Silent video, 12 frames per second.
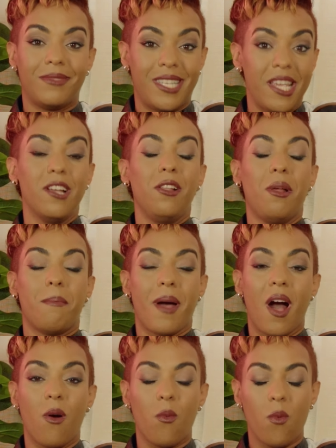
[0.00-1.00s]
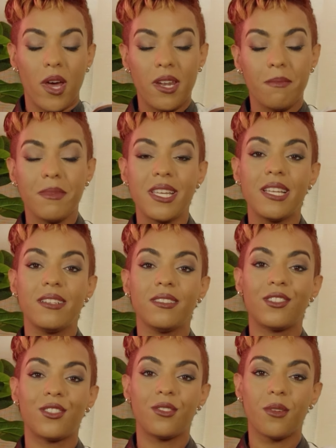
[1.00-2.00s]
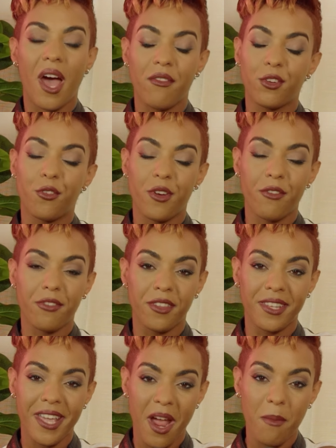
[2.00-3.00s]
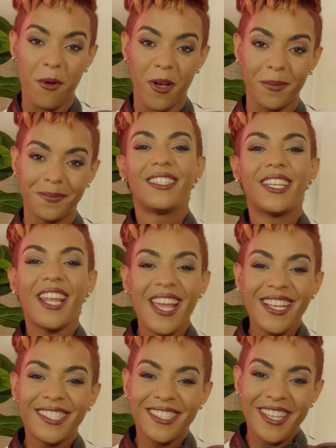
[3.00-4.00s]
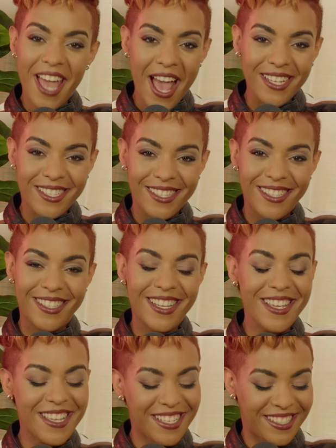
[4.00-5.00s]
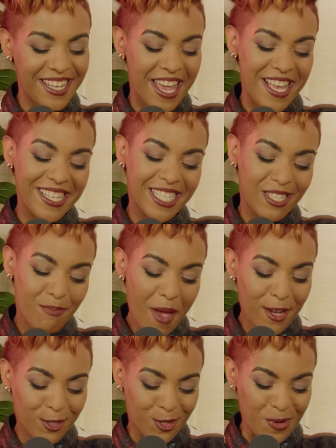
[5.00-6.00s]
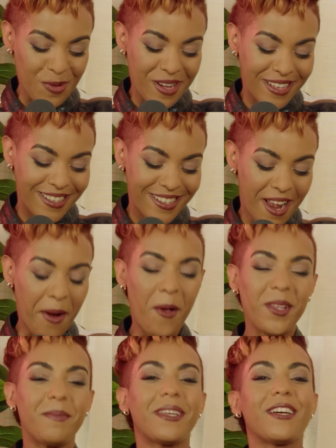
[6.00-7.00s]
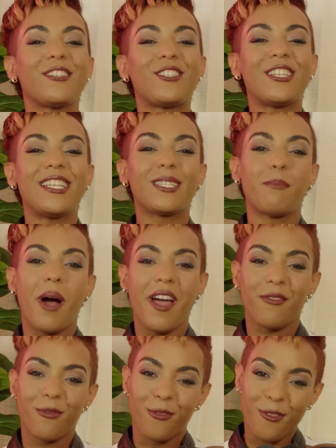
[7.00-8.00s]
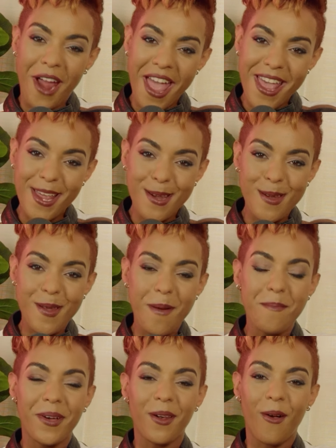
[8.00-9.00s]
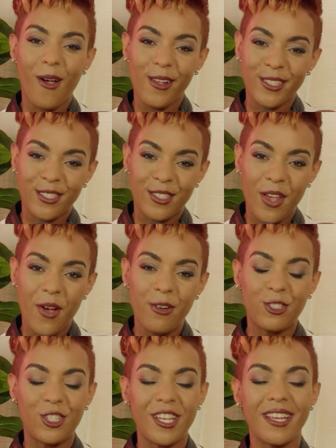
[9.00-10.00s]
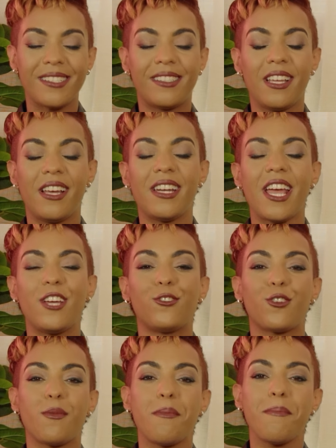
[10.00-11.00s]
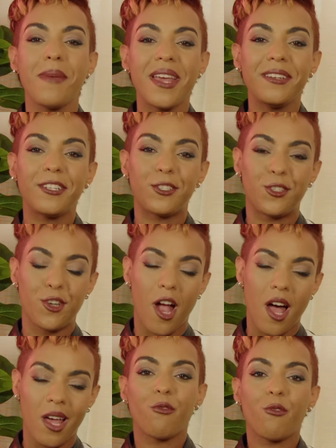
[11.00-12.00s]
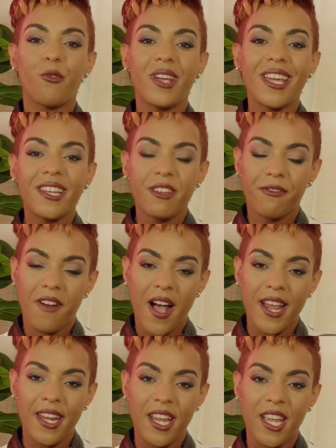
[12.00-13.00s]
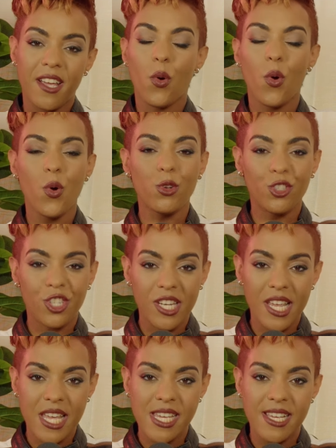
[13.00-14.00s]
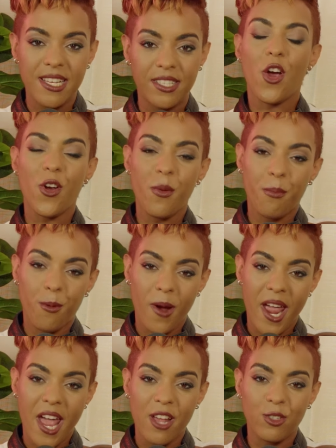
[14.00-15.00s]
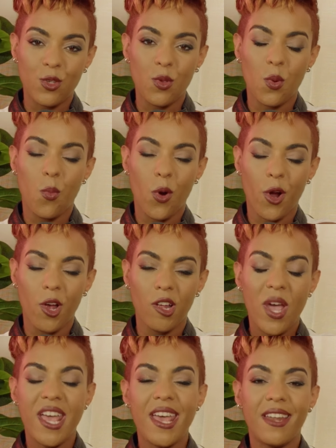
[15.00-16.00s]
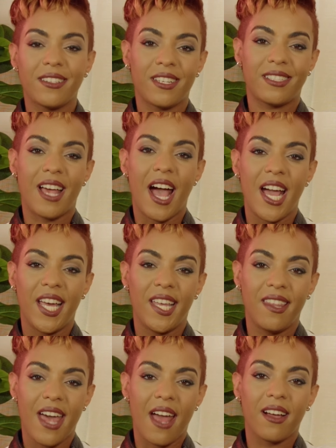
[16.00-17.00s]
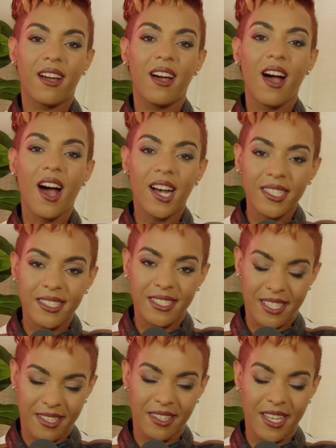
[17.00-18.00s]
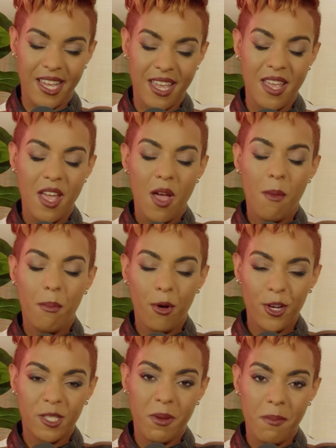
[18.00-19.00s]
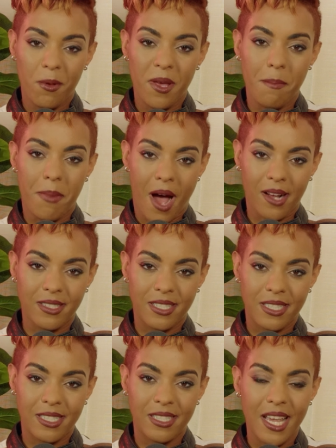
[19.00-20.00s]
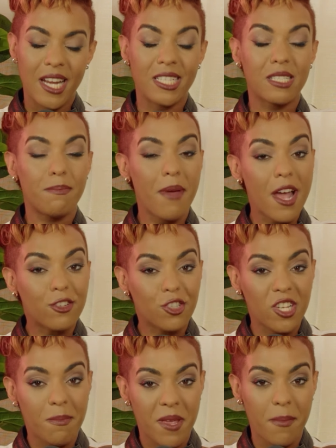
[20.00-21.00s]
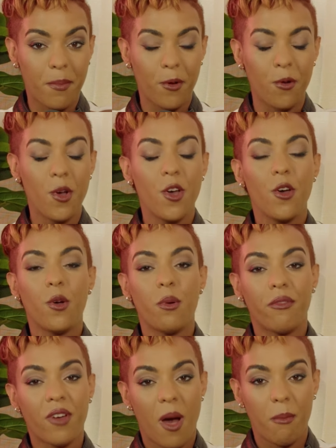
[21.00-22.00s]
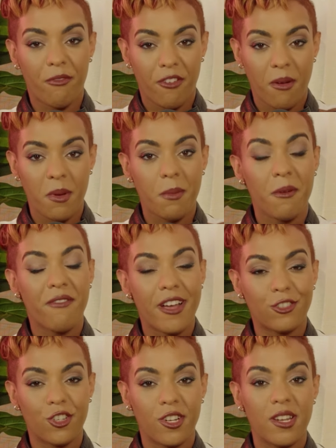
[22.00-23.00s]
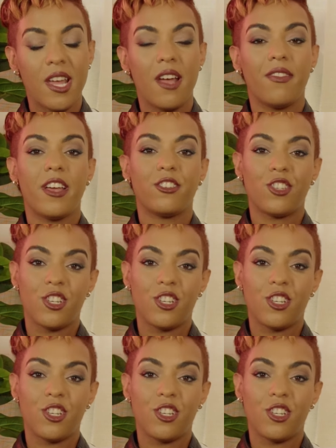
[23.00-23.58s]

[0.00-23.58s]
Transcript: deal about what it means to have a career in front of the camera. Today's guest is a special one, not only because she's my friend, but also she has done a tremendous job redefining who she is, her brand to the world in a society that constantly puts people in boxes, and especially people who have come from a profession that she